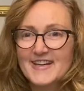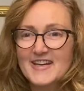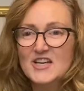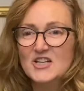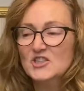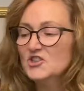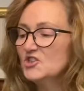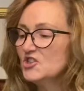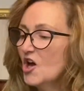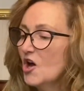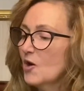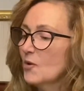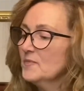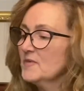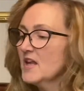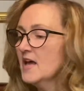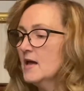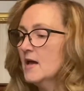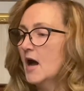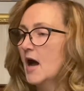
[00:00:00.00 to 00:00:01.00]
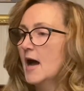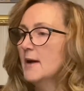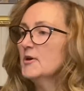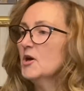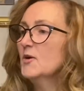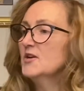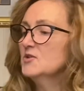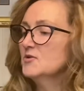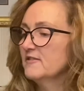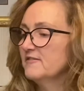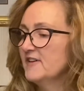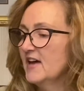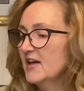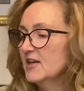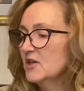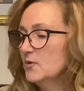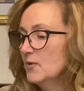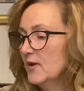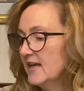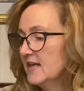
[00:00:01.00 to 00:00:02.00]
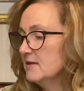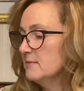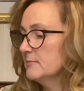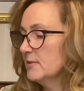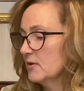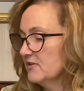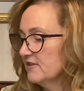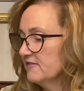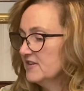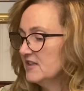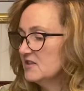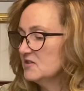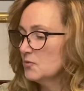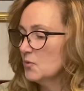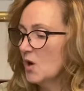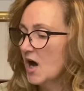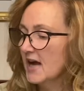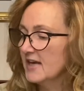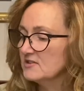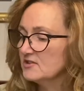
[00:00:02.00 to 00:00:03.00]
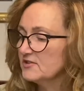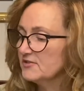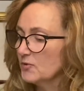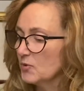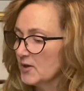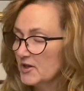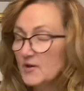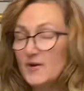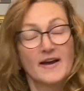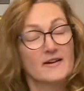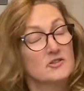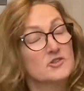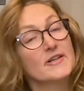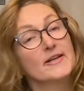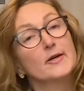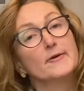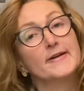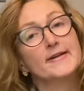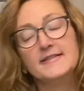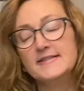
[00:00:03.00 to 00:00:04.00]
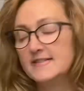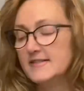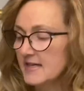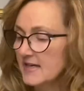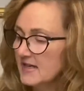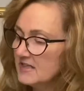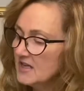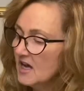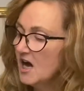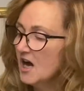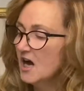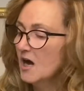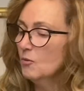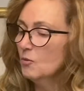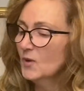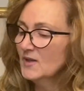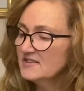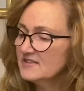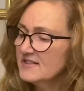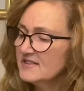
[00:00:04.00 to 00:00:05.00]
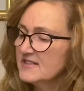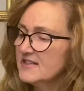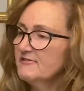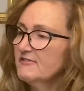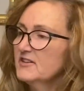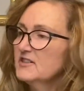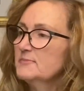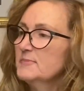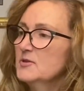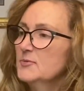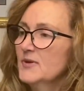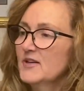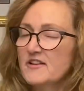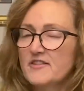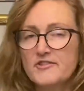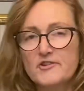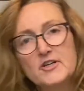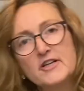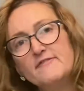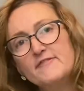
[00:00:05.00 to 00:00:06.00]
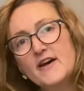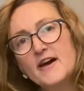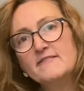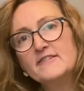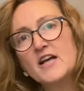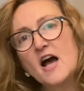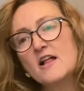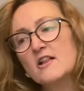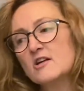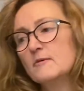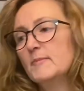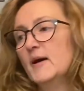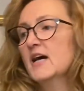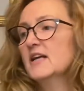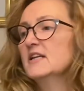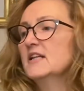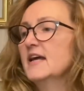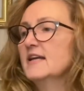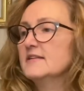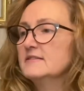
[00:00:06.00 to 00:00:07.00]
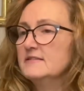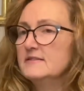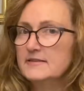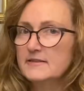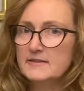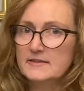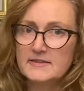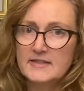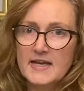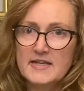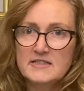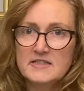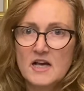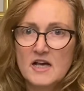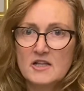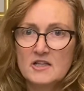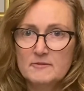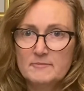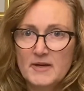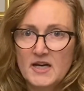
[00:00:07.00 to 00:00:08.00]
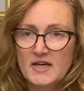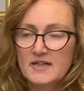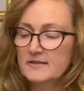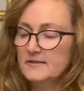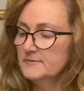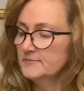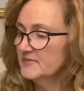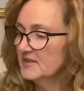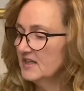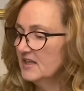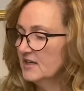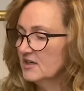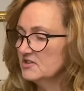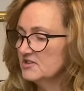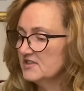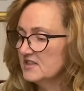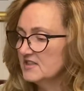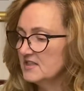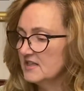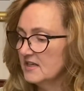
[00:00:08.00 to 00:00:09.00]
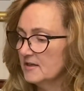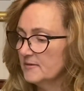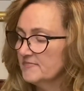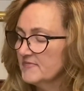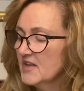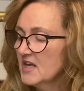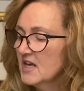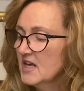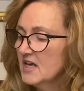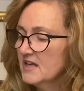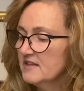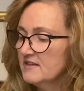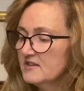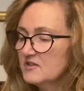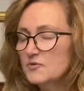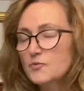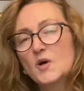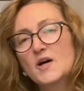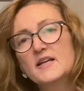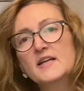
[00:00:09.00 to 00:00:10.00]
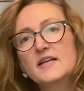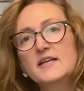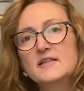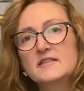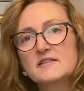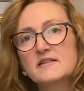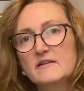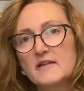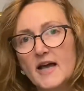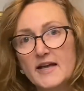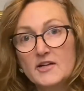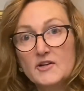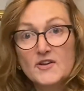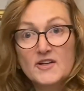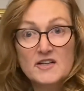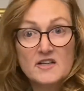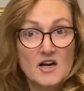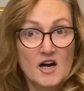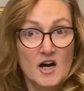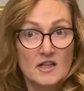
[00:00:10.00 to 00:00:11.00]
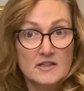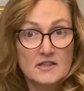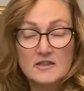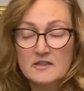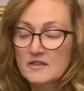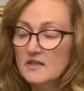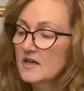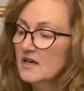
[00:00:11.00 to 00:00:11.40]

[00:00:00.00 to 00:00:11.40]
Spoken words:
So I'm going to evaluate both of these wines for you. Actually, I already did. What's the difference between a $35 bottle and a $68 bottle? Here's the deal. This one is lighter in color.